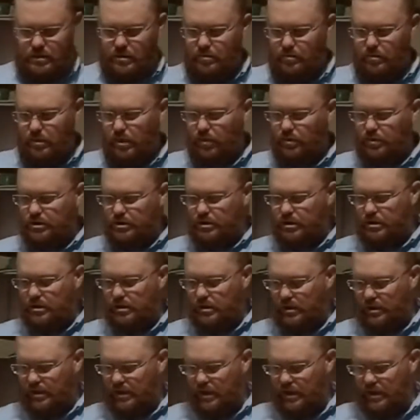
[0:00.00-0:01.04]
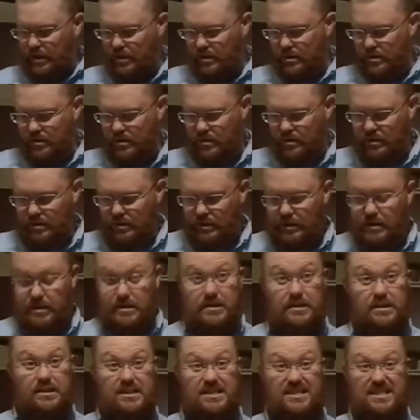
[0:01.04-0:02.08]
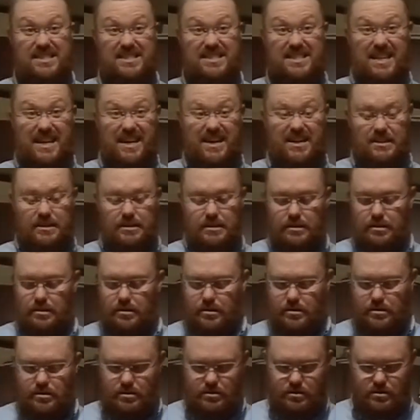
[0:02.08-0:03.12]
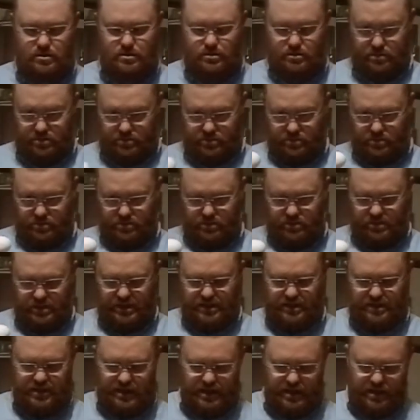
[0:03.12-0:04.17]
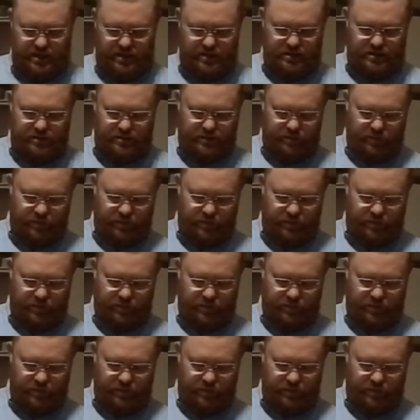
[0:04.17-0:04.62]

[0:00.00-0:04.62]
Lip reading: All good and clean. 6 eggs.